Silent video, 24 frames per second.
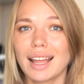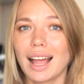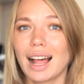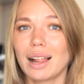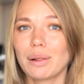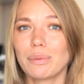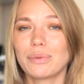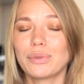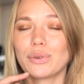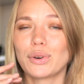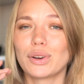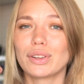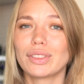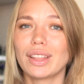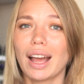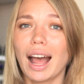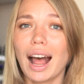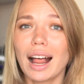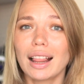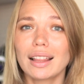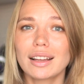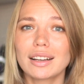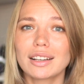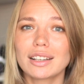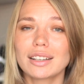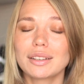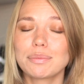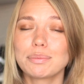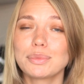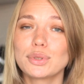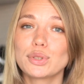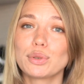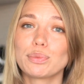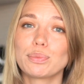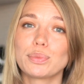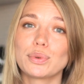help for the
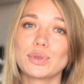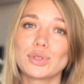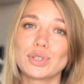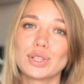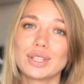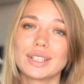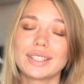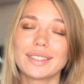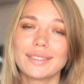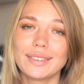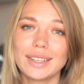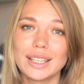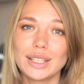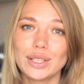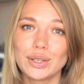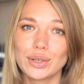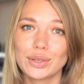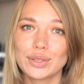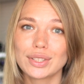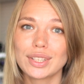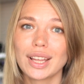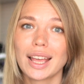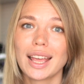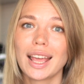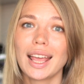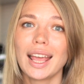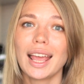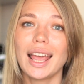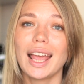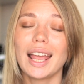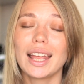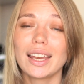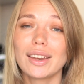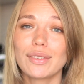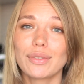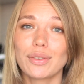algorithm to push these videos
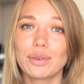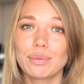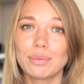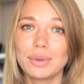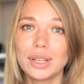and for